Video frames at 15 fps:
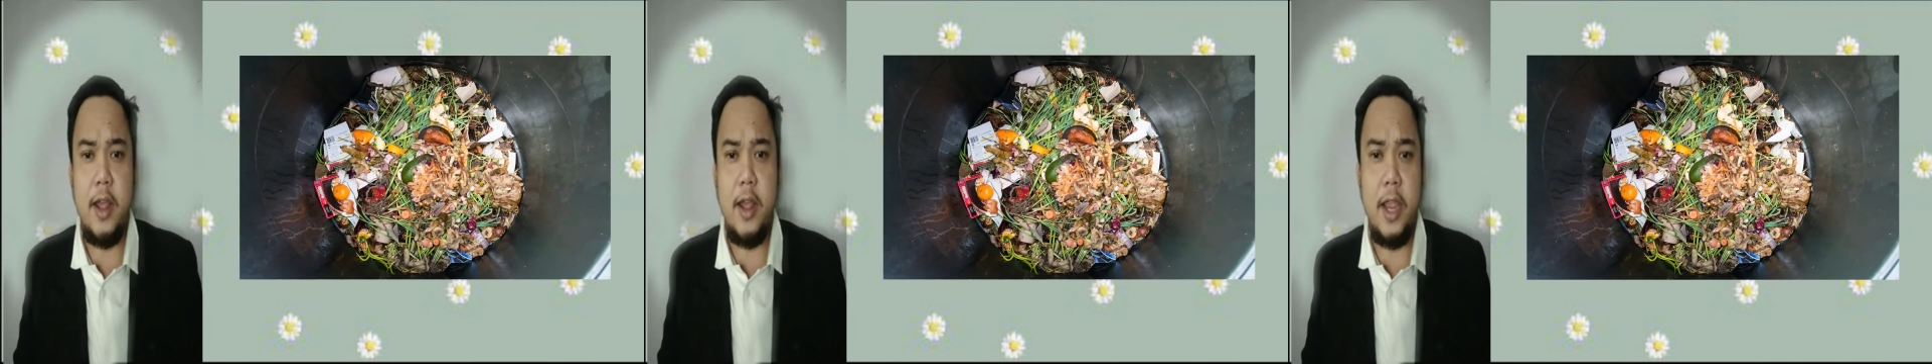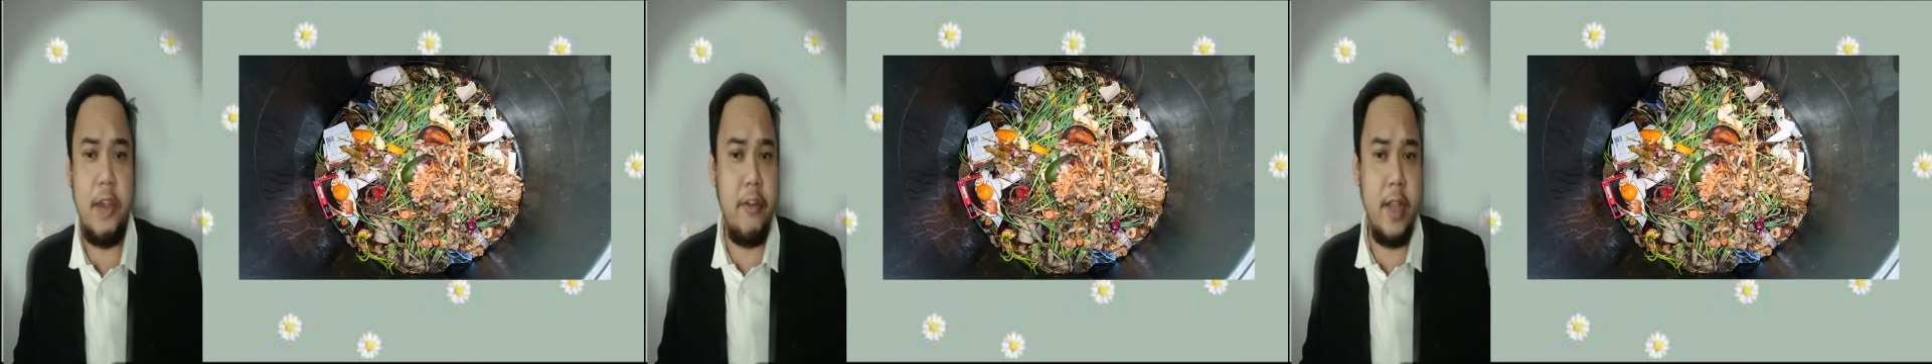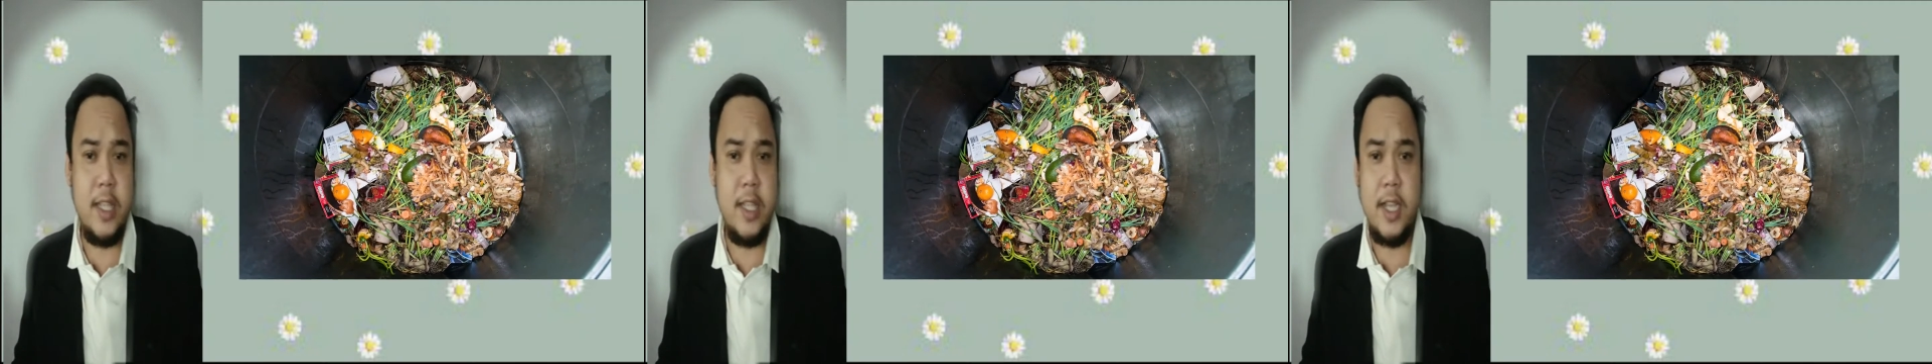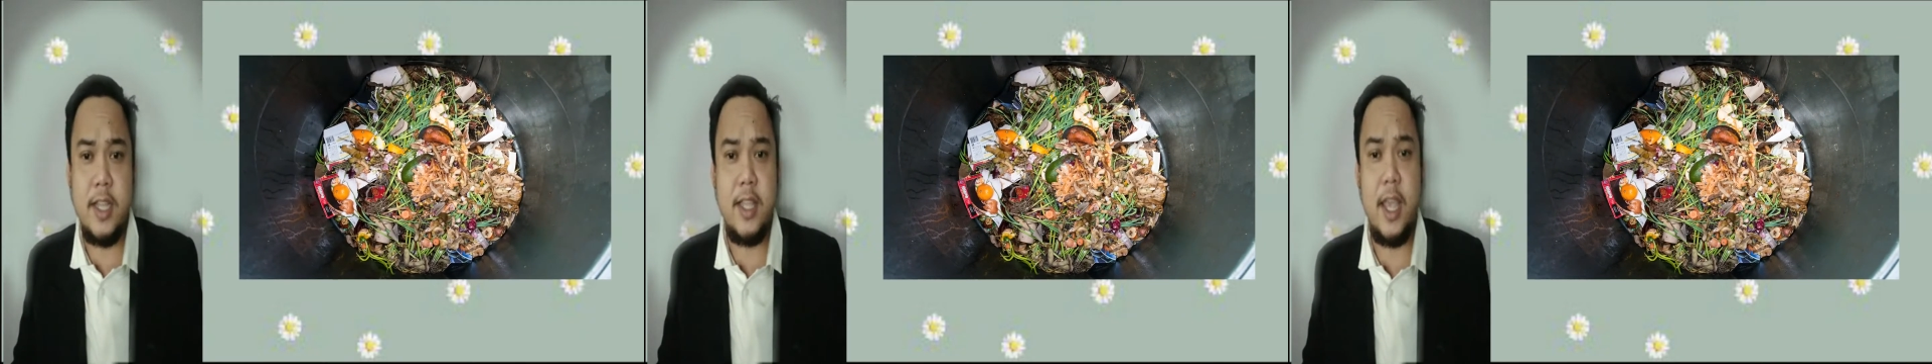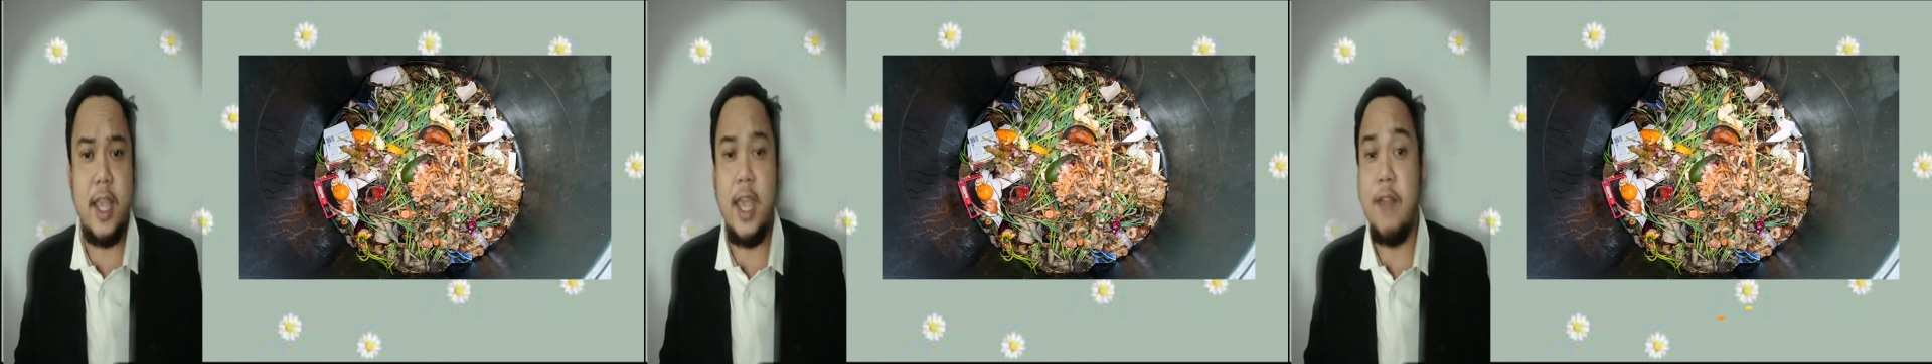
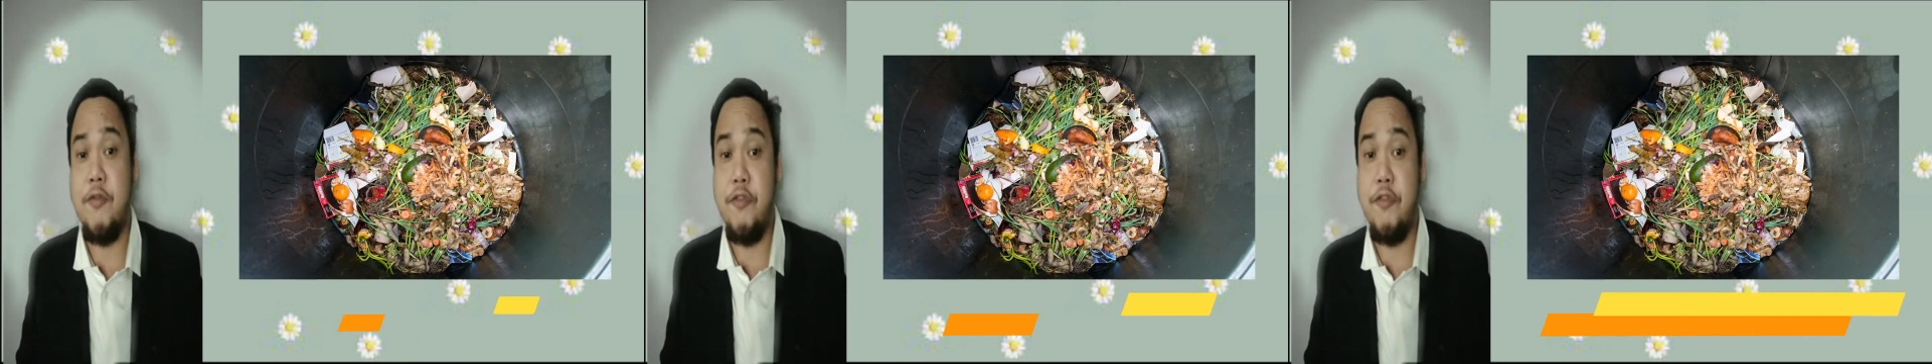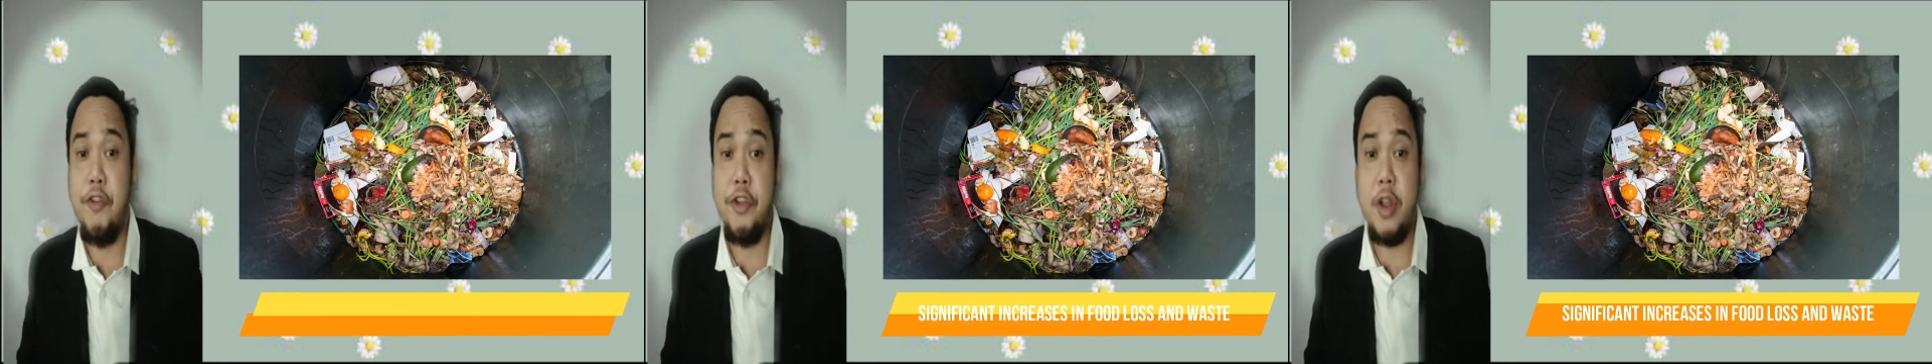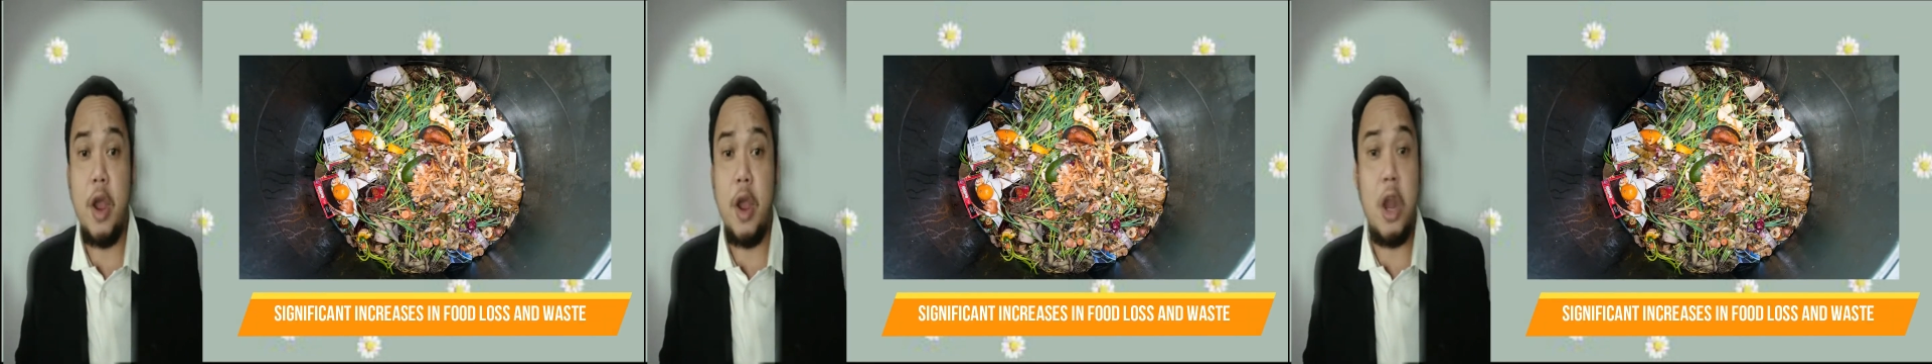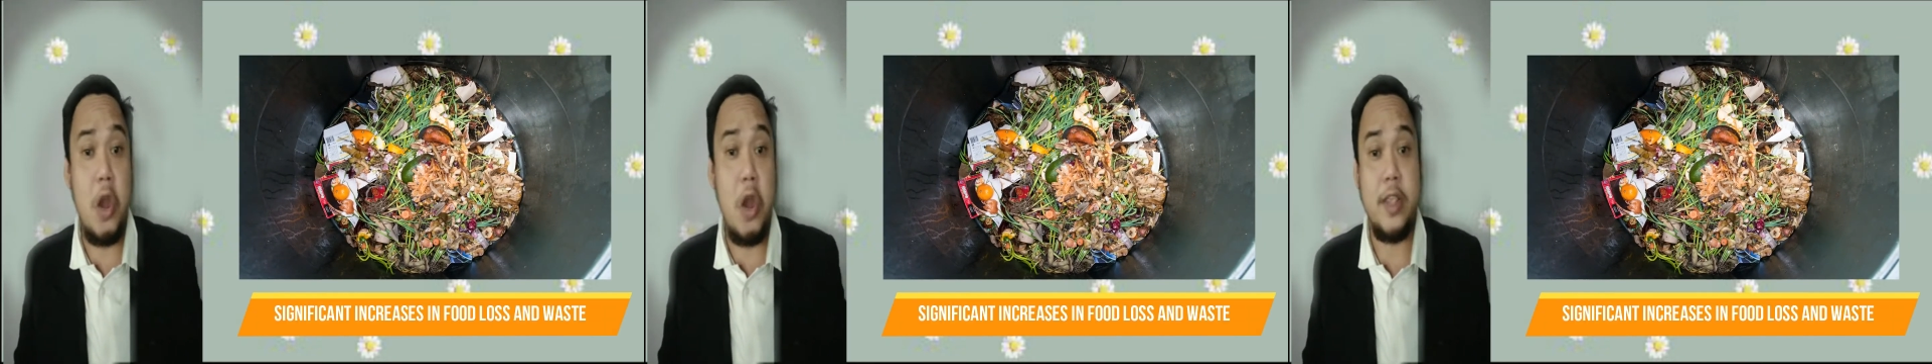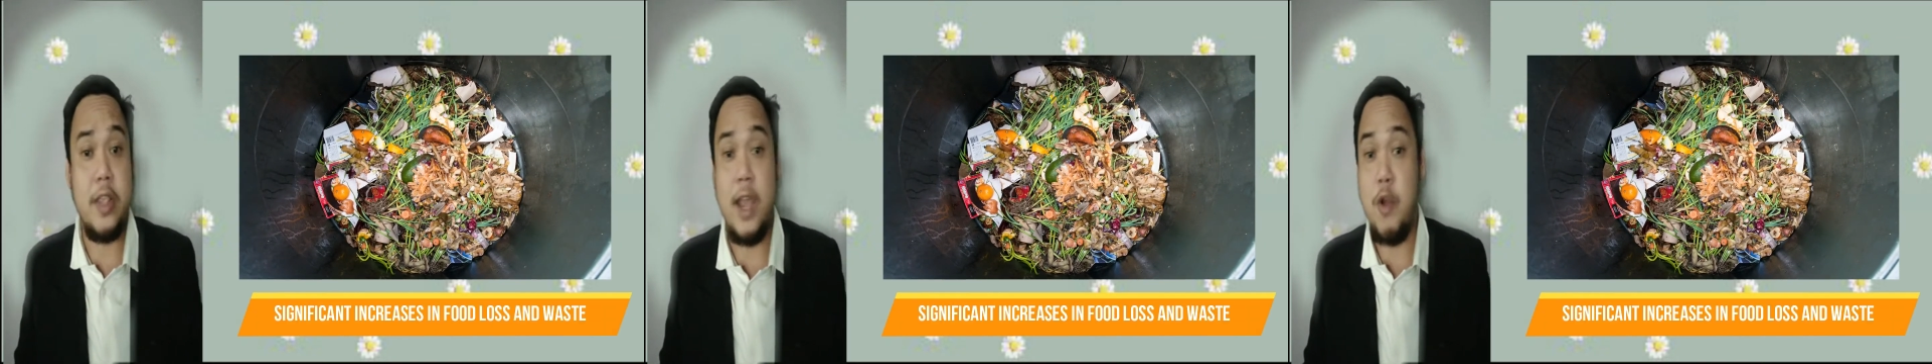increases in food
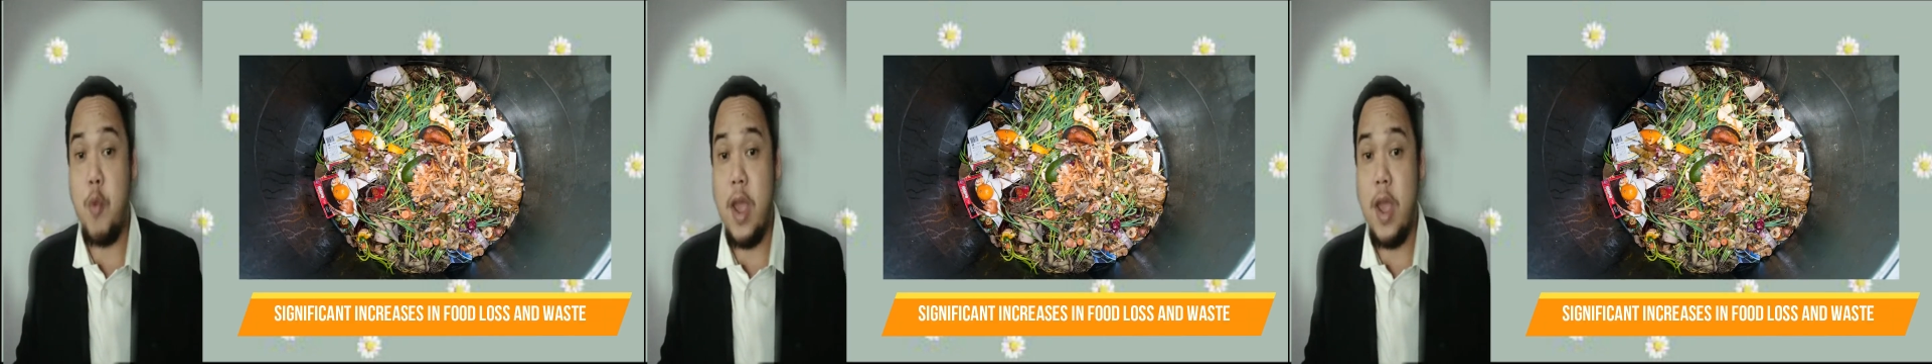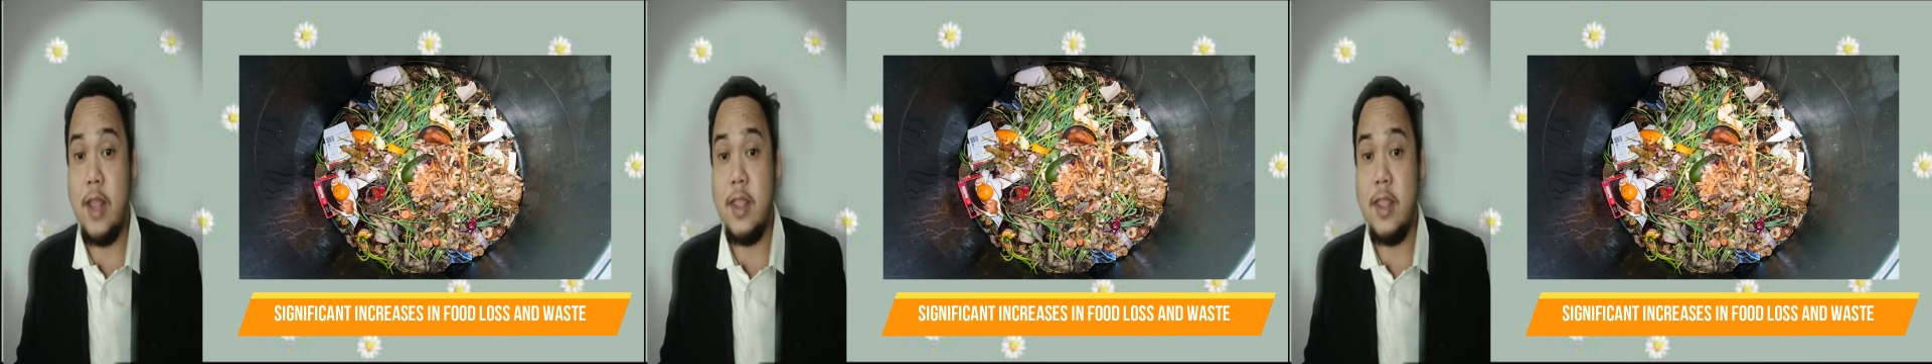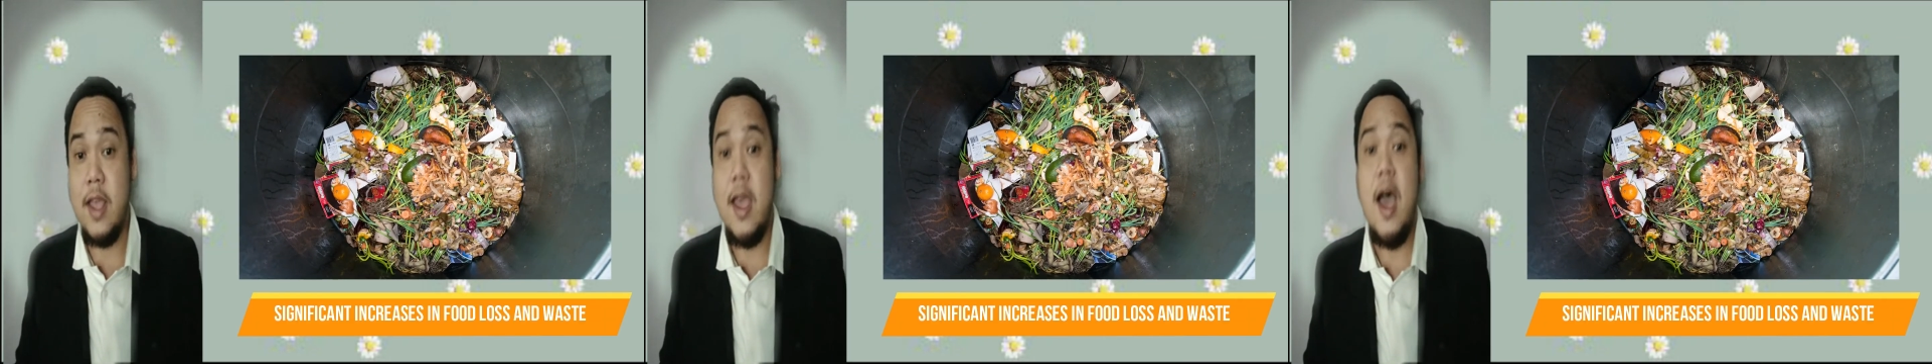loss and waste,